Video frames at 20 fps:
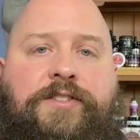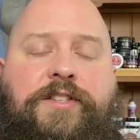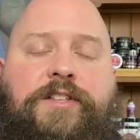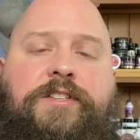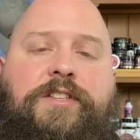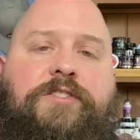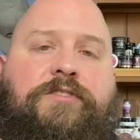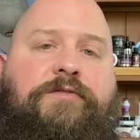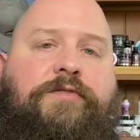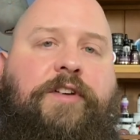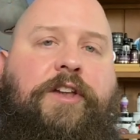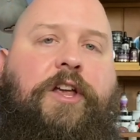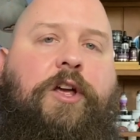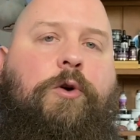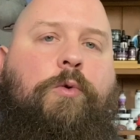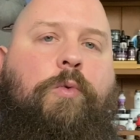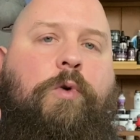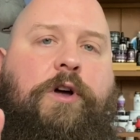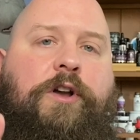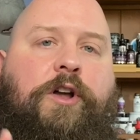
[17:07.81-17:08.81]
This is video
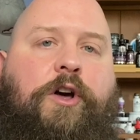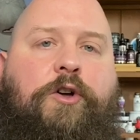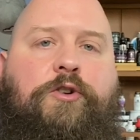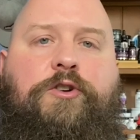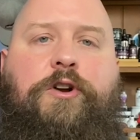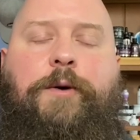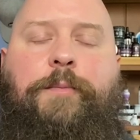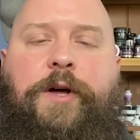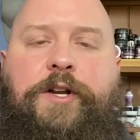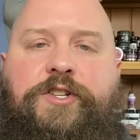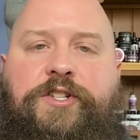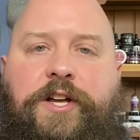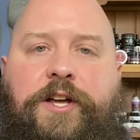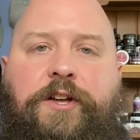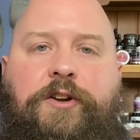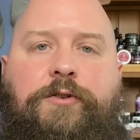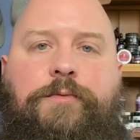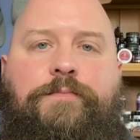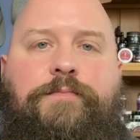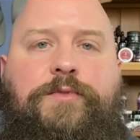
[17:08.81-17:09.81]
one hundred on my
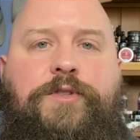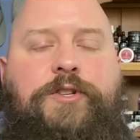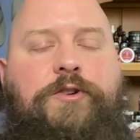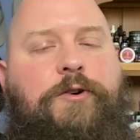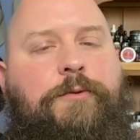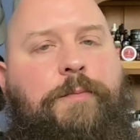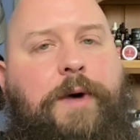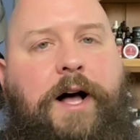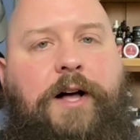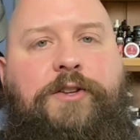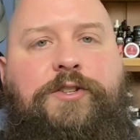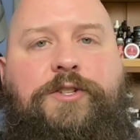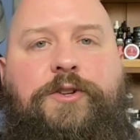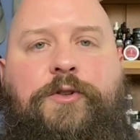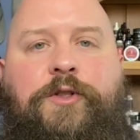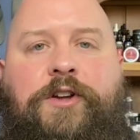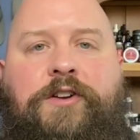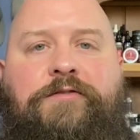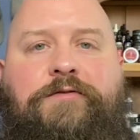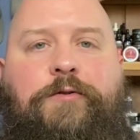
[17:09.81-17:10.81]
channel, so a
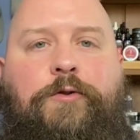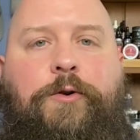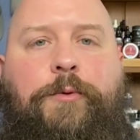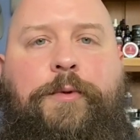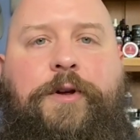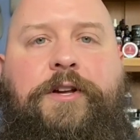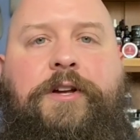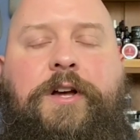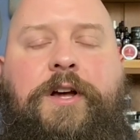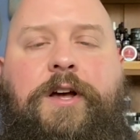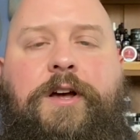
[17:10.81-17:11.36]
milestone there for me.